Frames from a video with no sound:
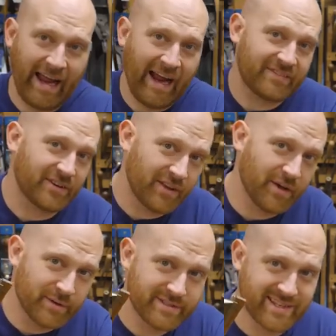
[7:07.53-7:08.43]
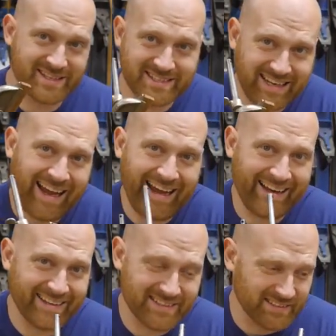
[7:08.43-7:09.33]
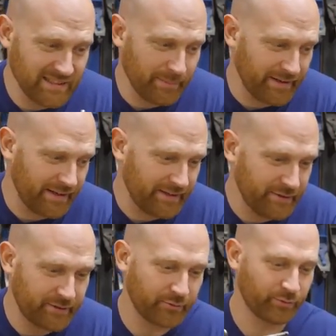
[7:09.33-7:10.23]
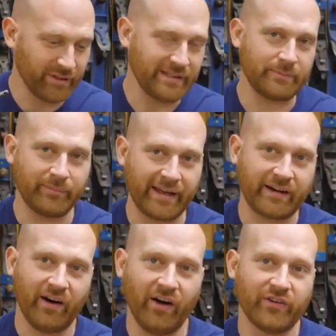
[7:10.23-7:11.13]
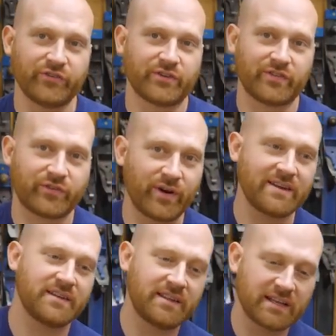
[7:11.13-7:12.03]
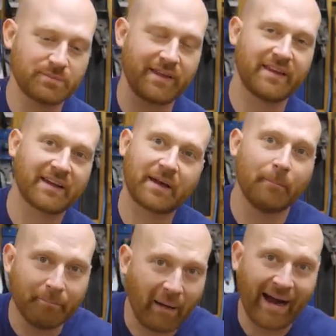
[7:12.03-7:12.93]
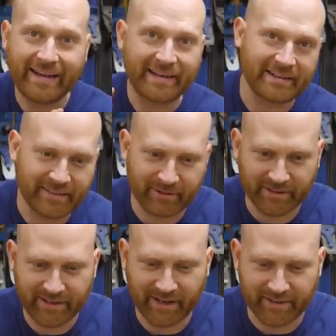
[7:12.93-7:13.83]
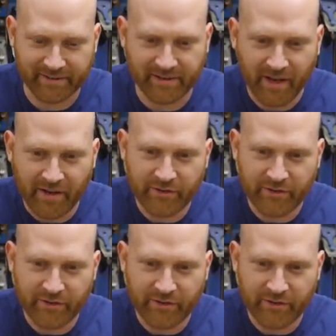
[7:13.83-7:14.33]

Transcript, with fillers: After those, the sky is the limit, and you can really make all sorts of crazy things by then combining different cutters.